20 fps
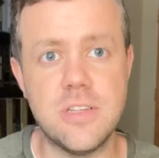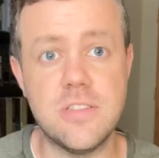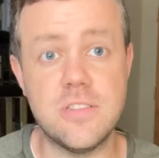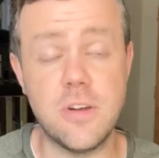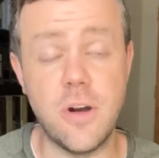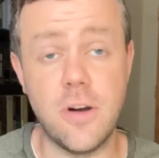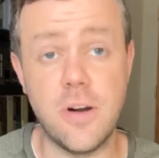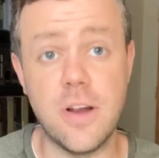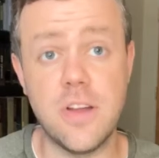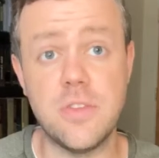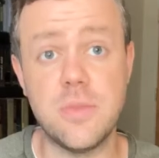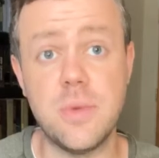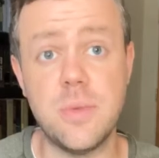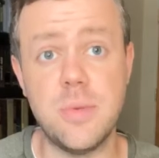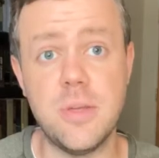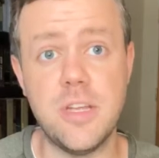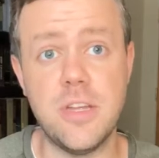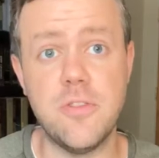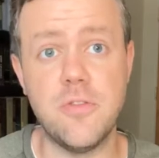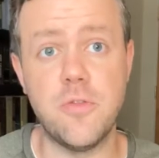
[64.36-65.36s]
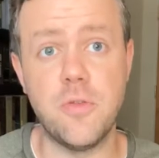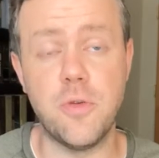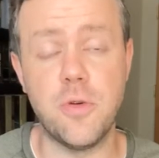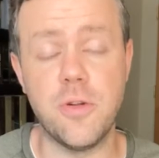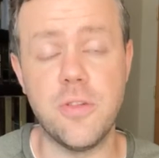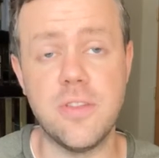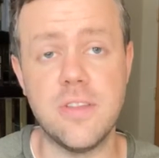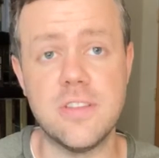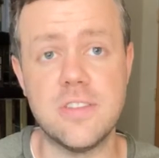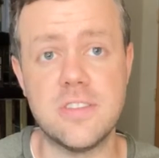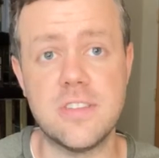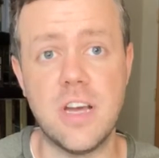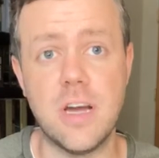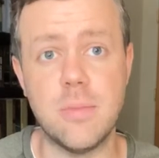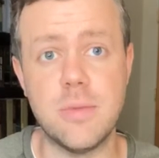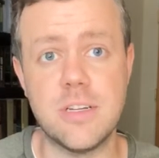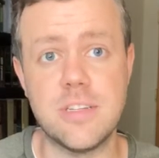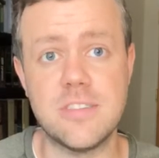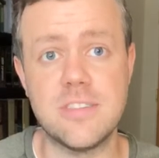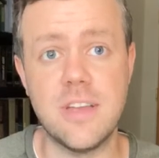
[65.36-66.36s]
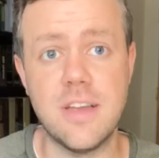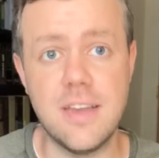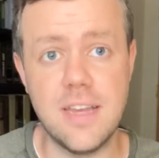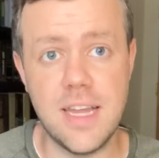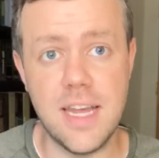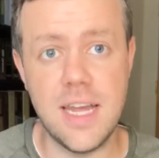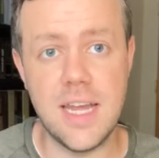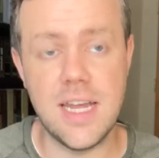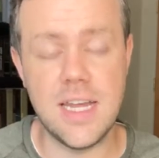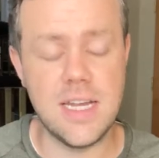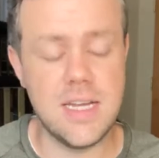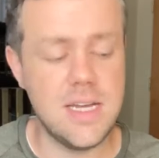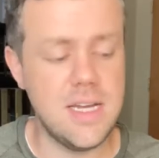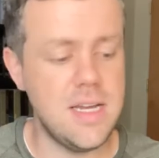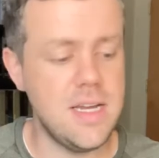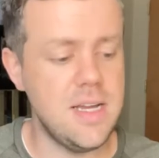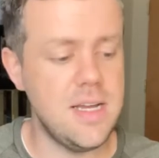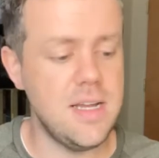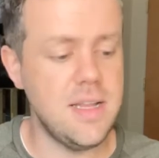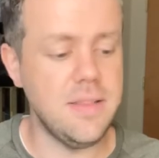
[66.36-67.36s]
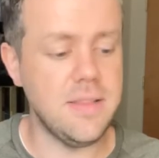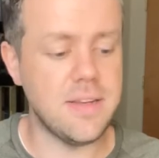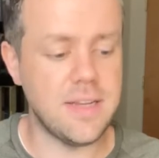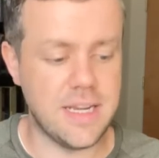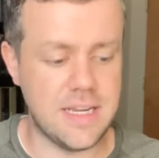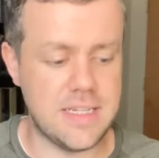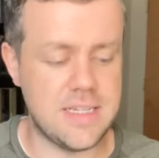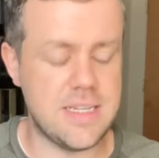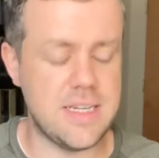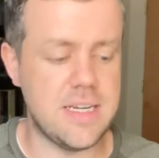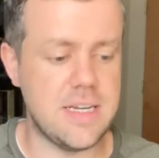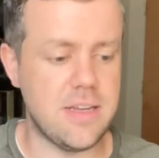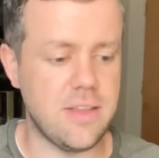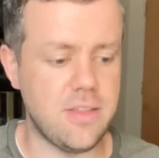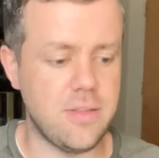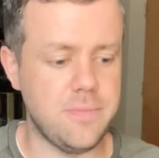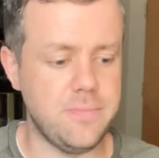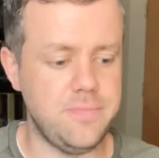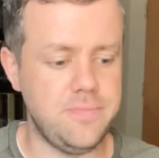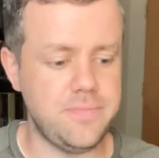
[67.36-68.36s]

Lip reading: RSVP for this coming Sunday, the 19th.